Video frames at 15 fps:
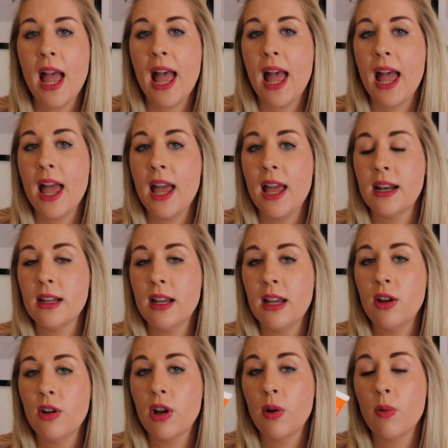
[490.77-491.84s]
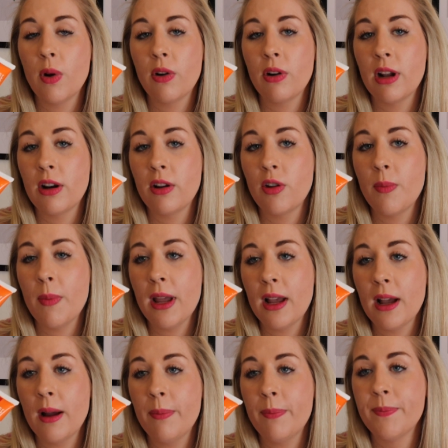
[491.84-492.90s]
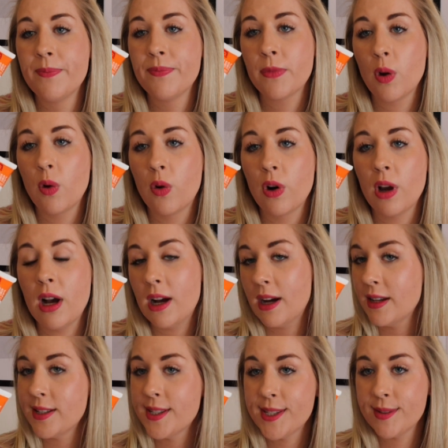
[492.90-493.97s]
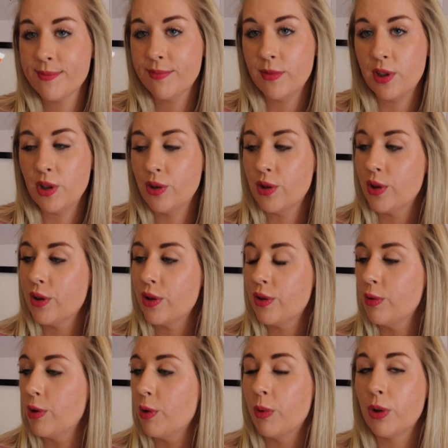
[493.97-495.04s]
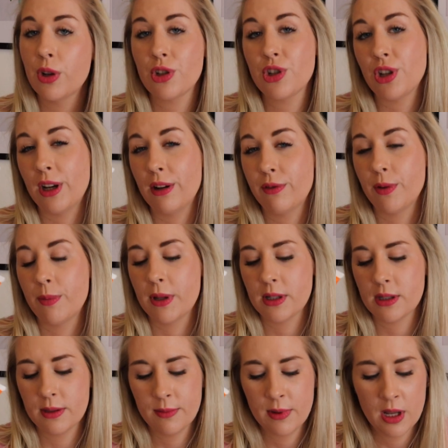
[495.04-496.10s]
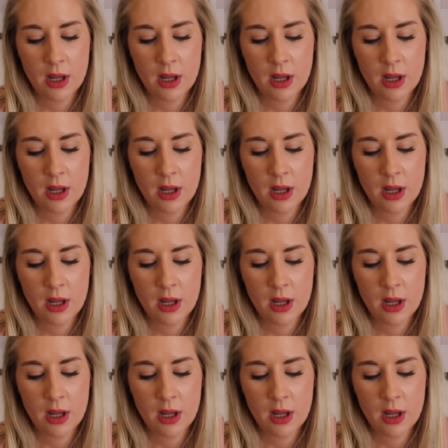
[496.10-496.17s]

and you can wear it under your makeup, or guys, you will not shine from this.